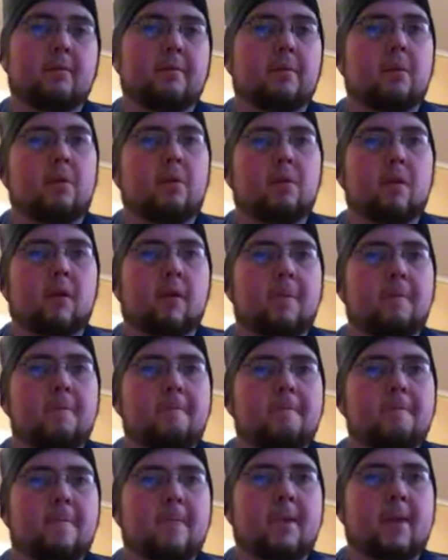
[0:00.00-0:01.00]
But oh well,
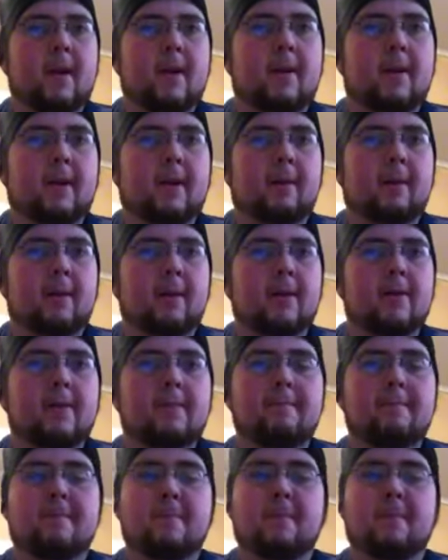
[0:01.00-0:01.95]
I digress.